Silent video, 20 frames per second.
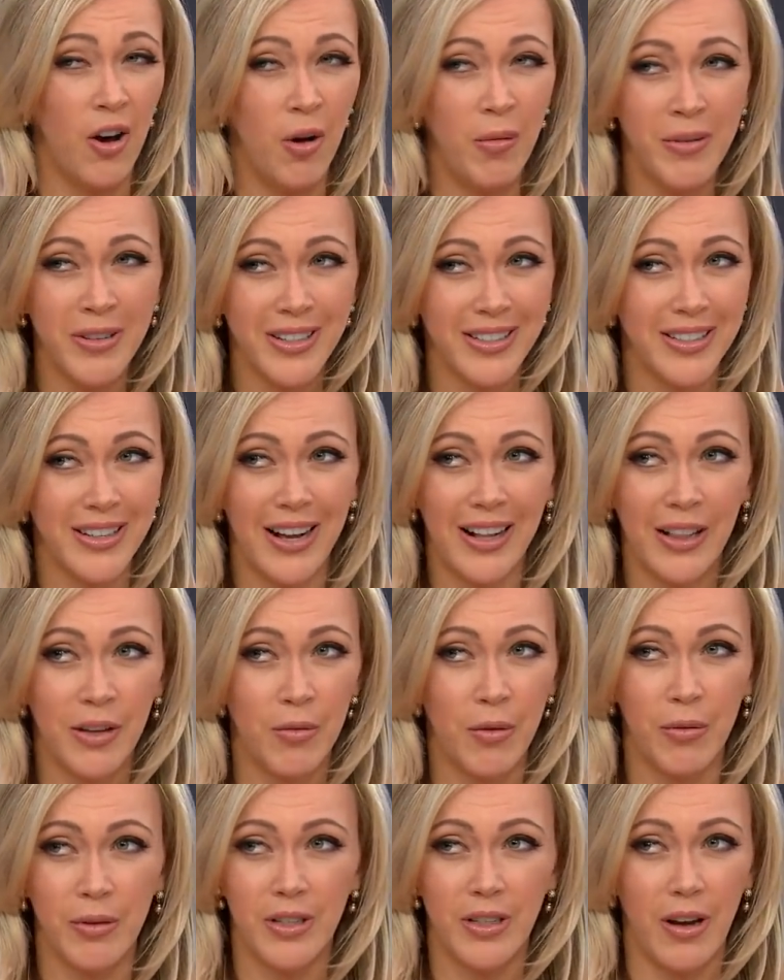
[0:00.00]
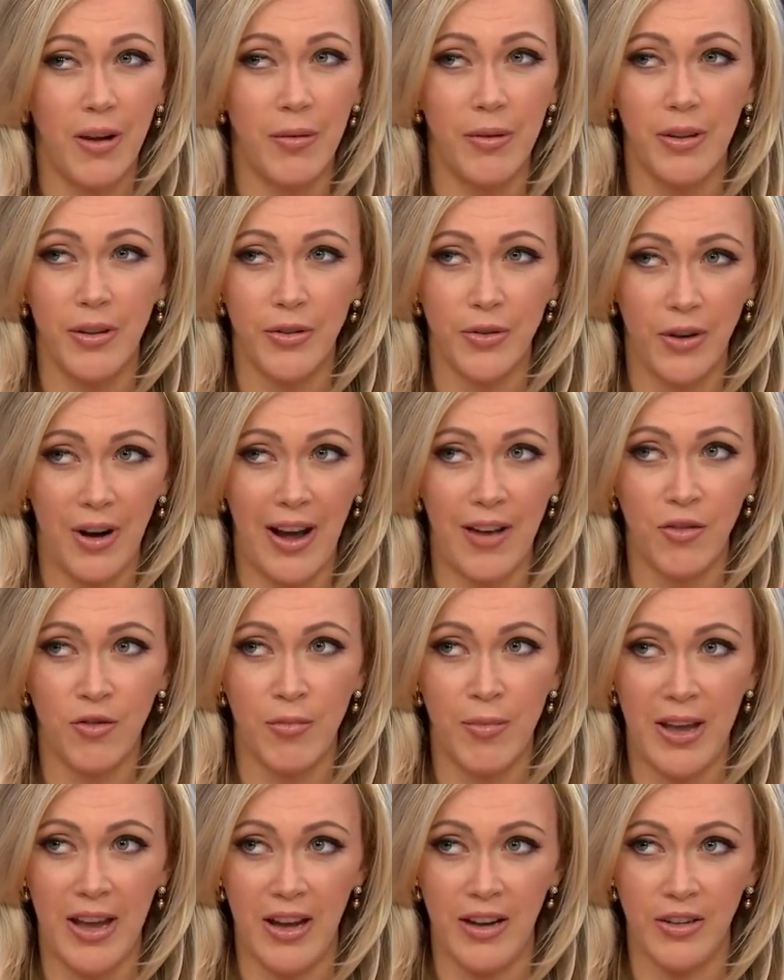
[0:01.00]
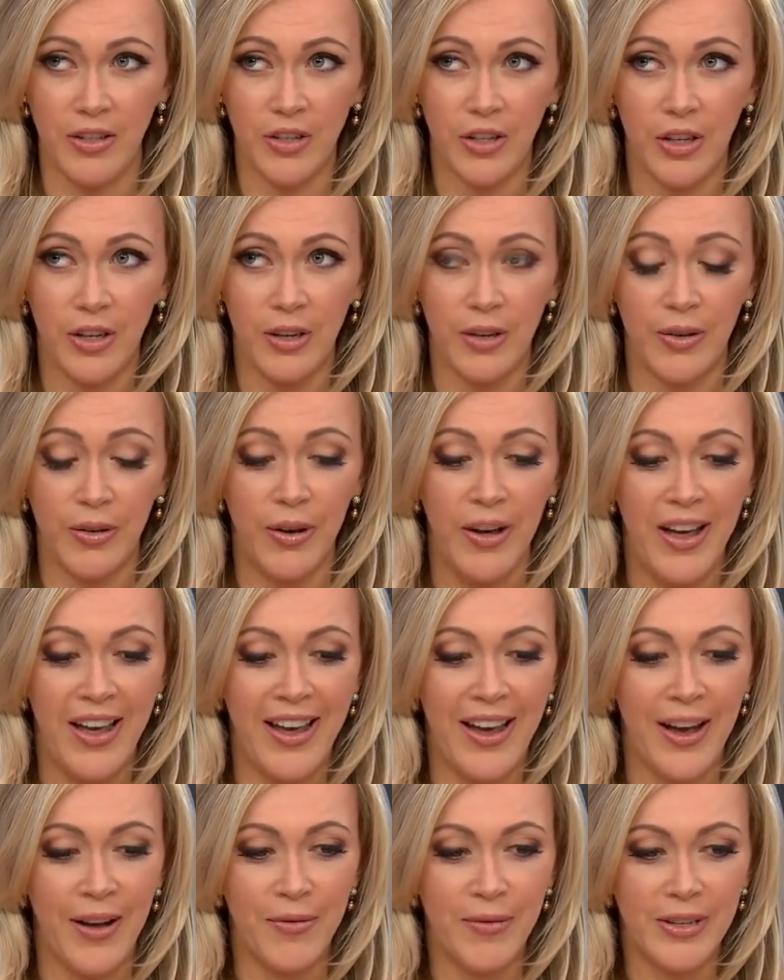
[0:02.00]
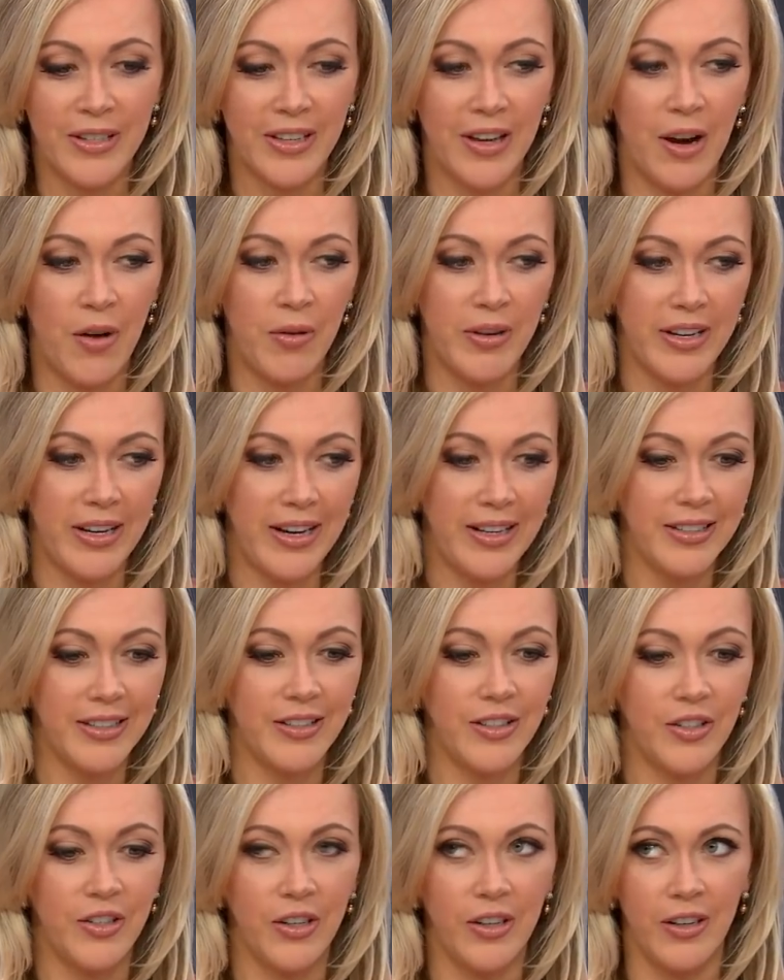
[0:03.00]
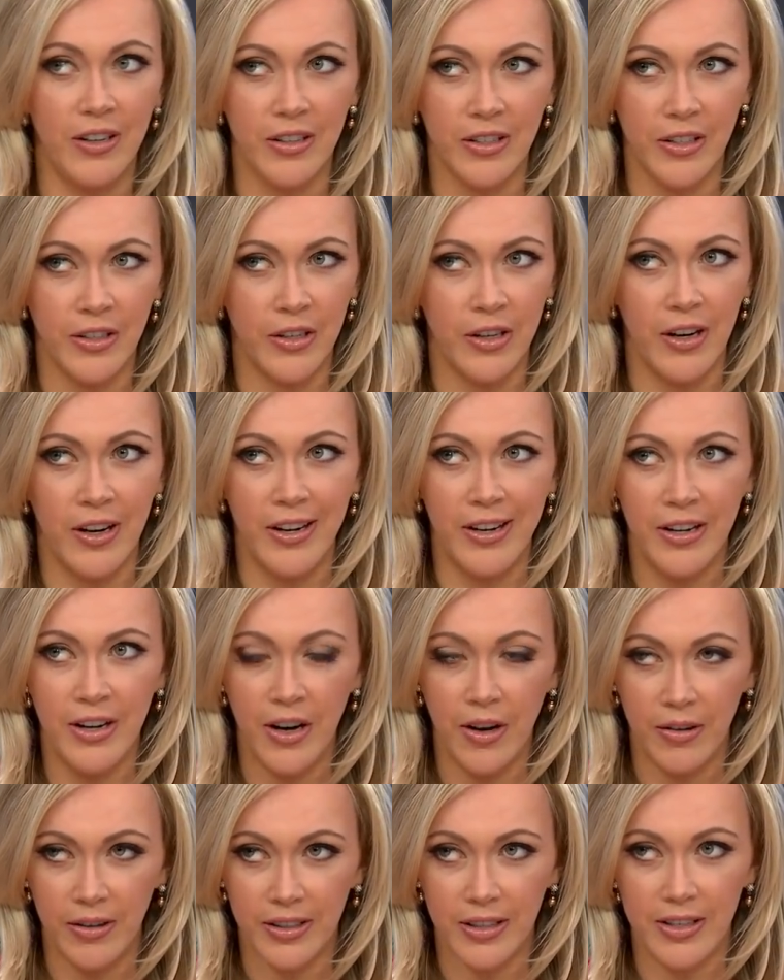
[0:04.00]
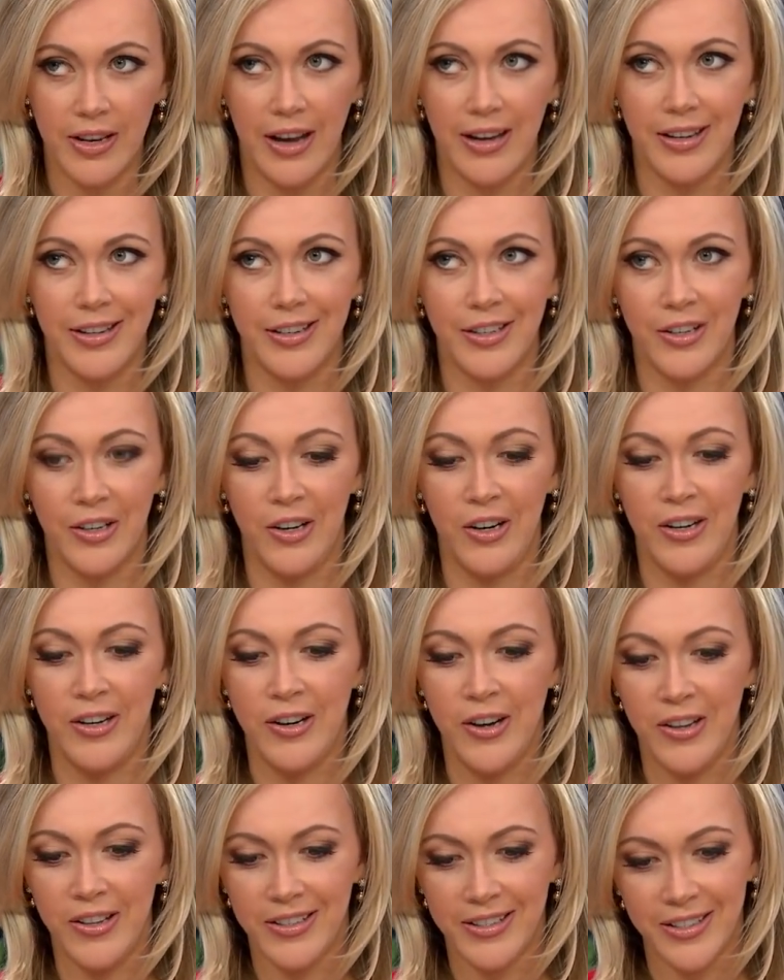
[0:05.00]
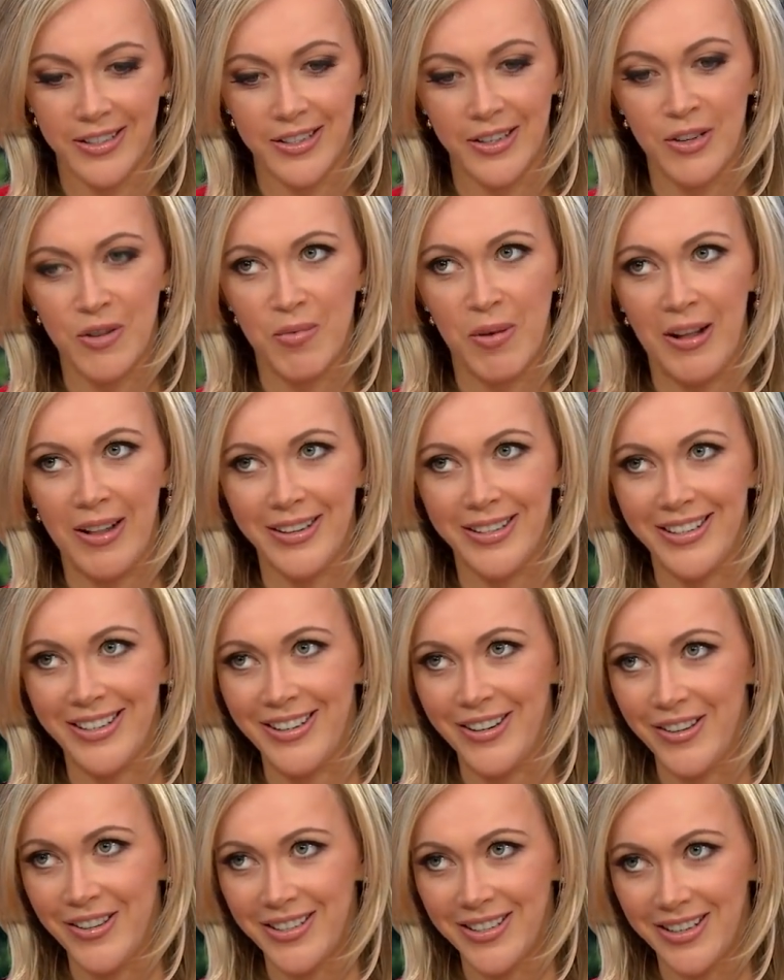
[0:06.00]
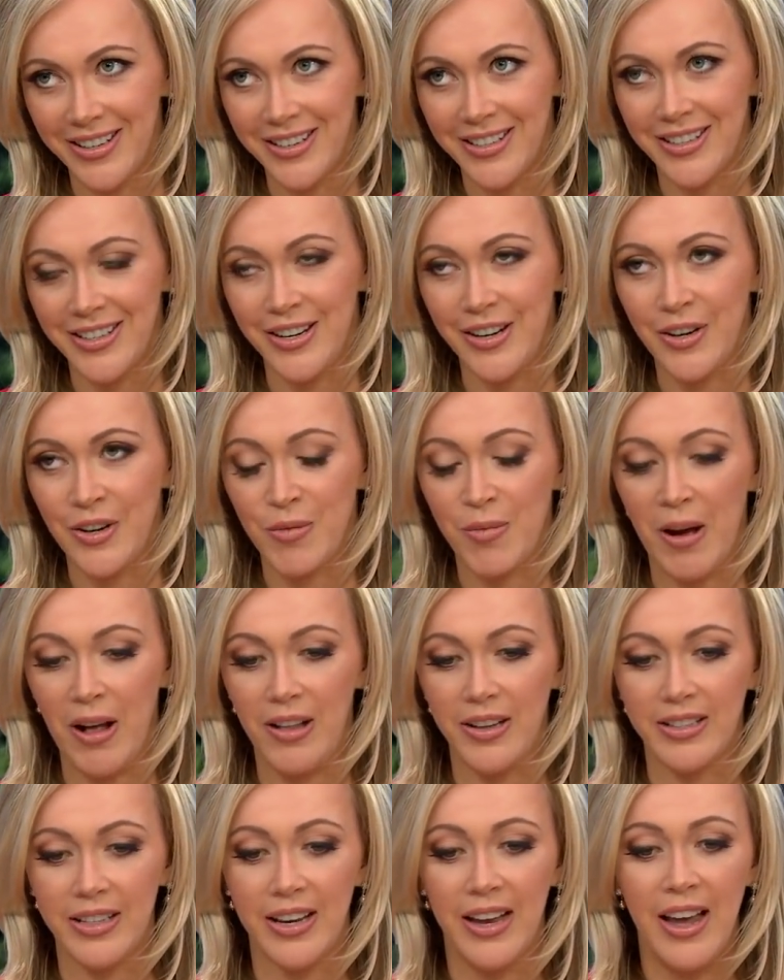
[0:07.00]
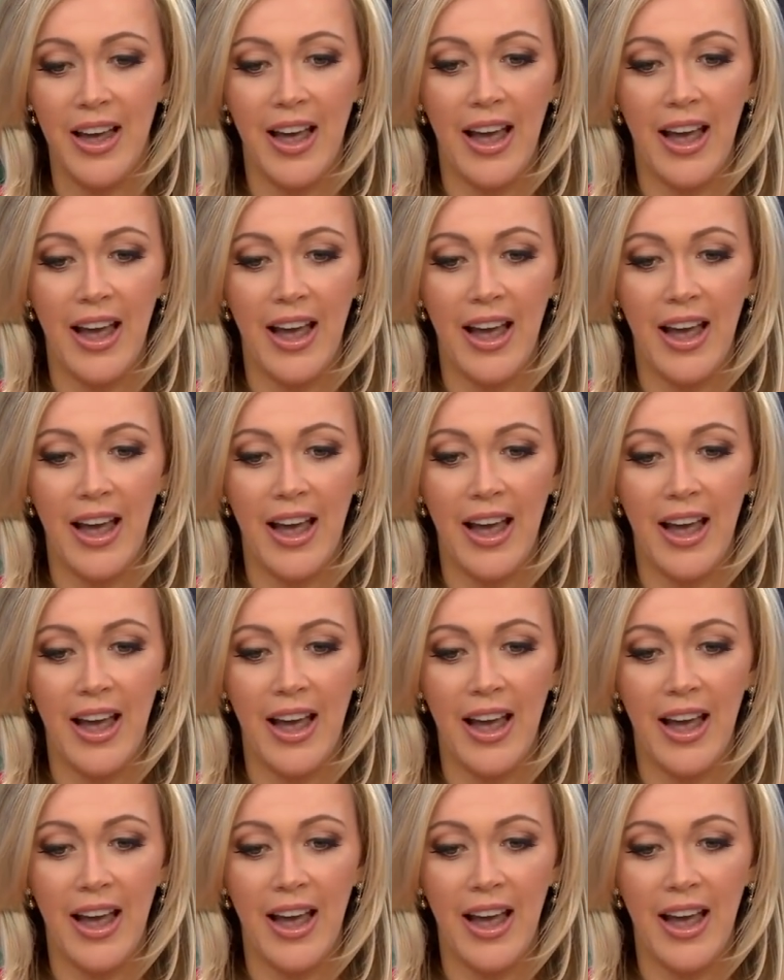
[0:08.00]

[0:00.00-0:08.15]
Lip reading: Almost exactly what we saw with the travel ban, too. And we saw, well, yes, it's a deterrent. No, it's not a deterrent. No, this is a new policy. No, this isn't a new policy.